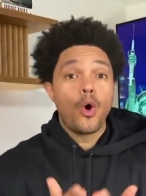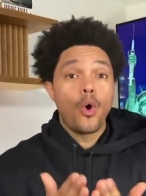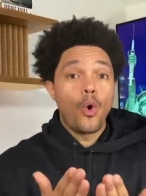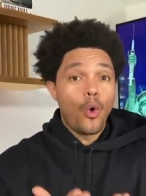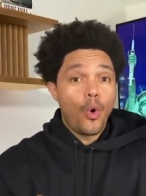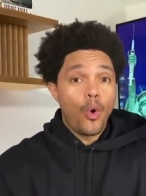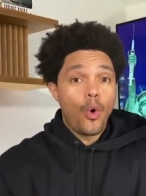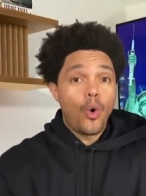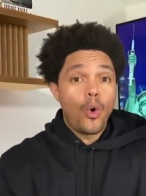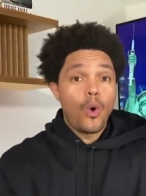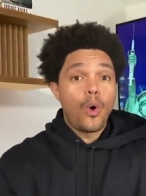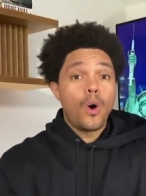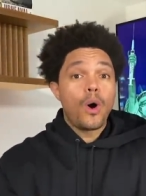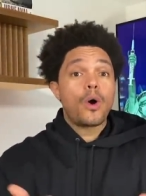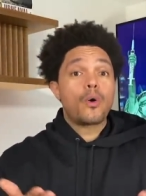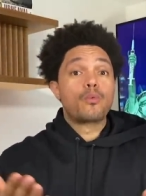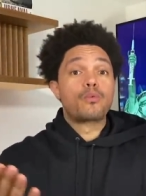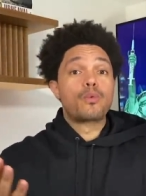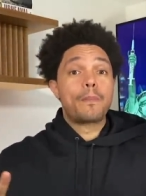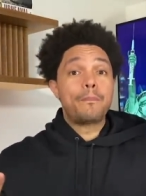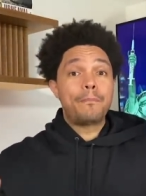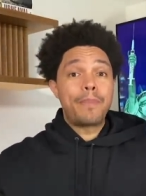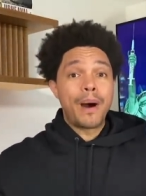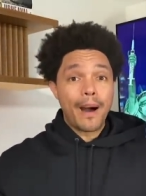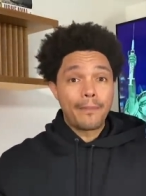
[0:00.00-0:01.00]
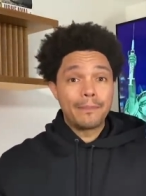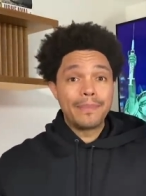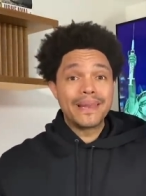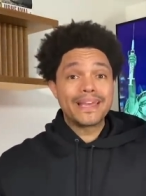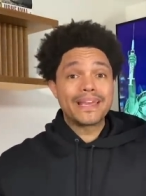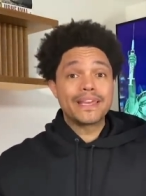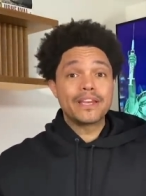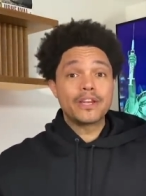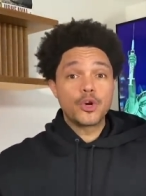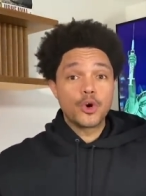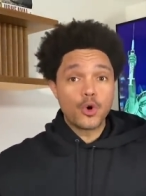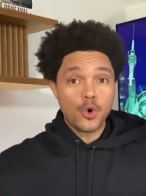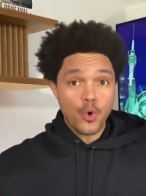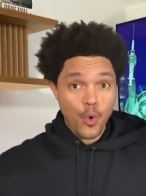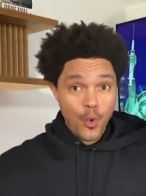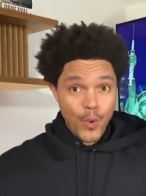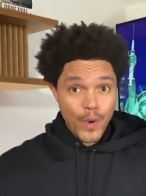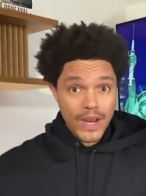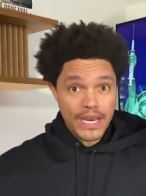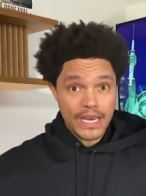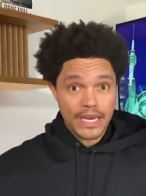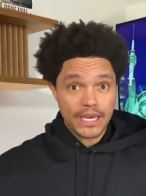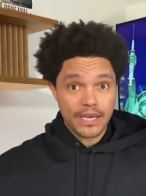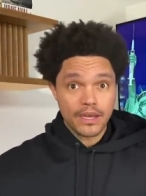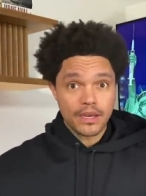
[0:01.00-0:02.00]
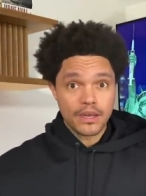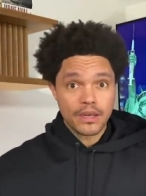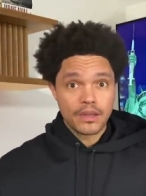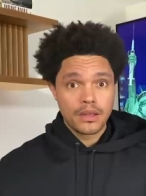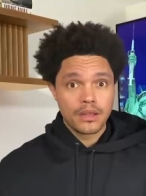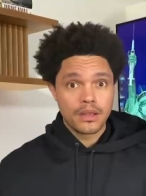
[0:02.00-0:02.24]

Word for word: or Republican Queen.